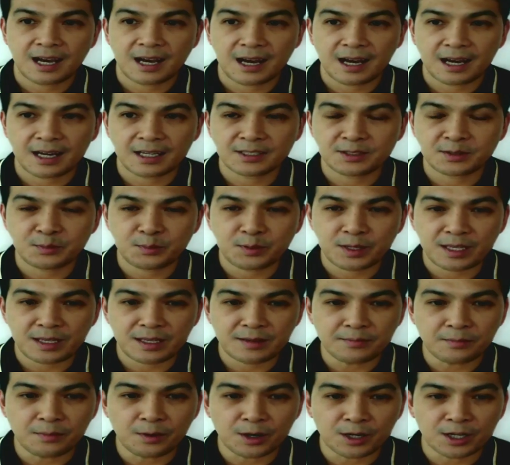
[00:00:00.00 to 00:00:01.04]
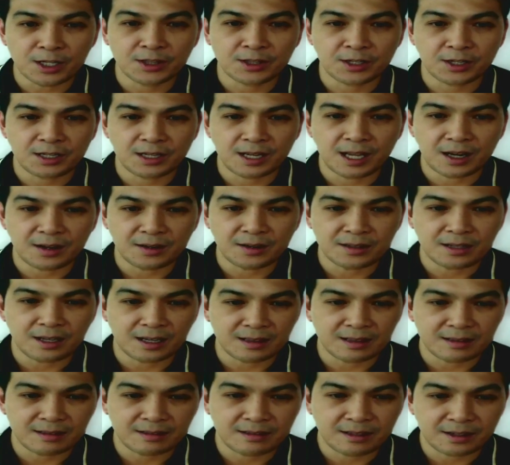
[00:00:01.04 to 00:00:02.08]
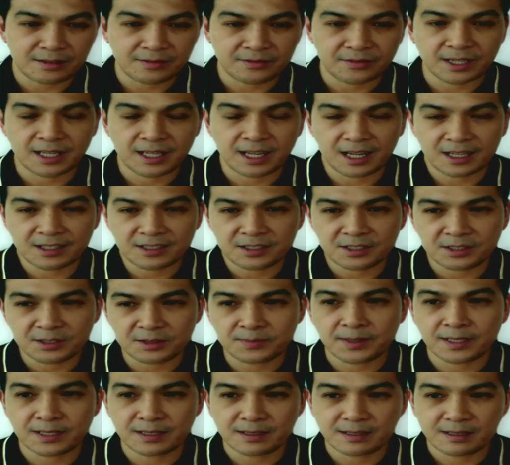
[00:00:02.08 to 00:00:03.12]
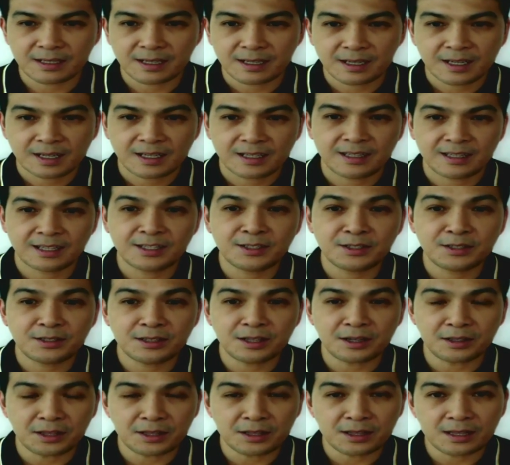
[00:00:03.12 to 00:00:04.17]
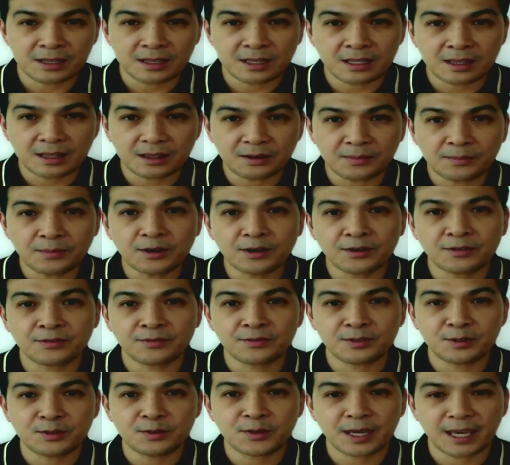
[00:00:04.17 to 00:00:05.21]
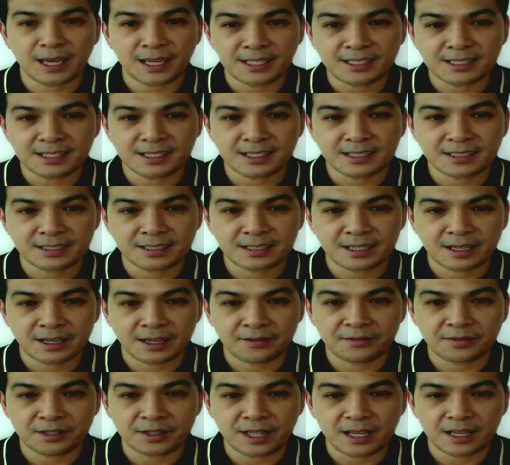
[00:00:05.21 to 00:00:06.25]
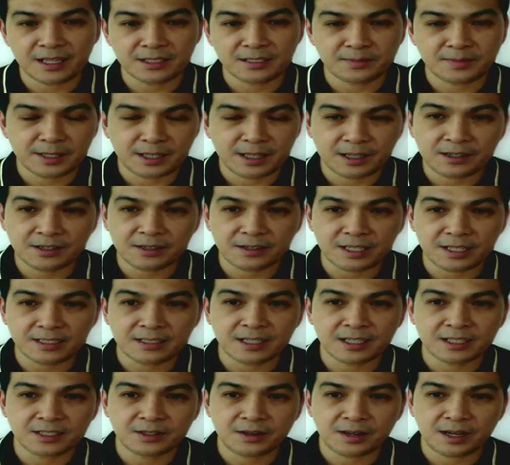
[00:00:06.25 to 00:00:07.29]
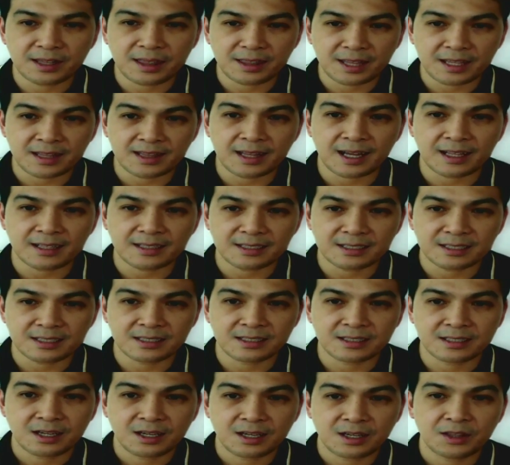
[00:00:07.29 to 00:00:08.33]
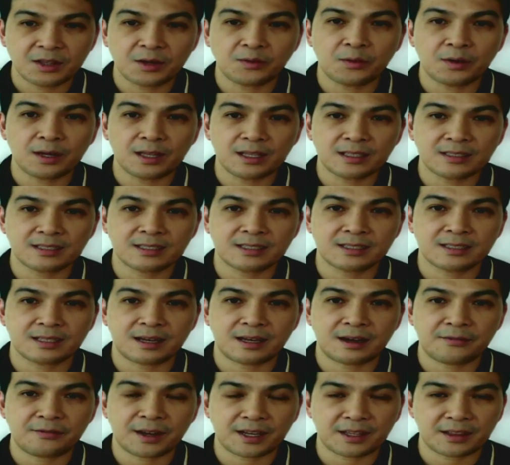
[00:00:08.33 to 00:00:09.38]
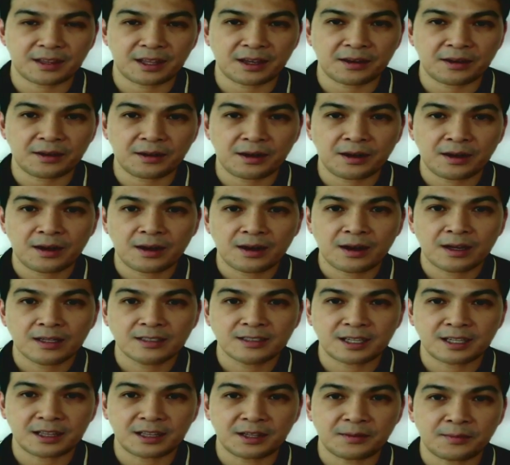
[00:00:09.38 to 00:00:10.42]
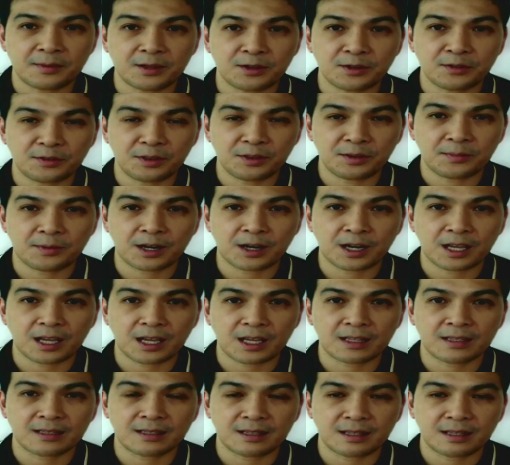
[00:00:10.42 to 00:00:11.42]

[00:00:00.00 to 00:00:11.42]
As we monitor now, not not financials, but the, the, the number of new cases uh, every day has been increasing. So I think that's the one that's affecting sentiment over the market,